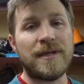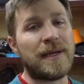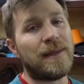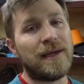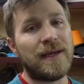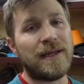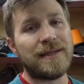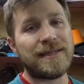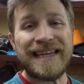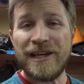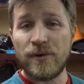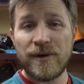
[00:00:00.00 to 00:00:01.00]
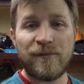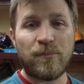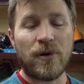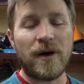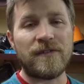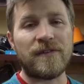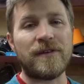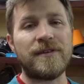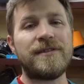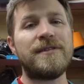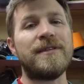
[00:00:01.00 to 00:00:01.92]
and then it's an iterative process,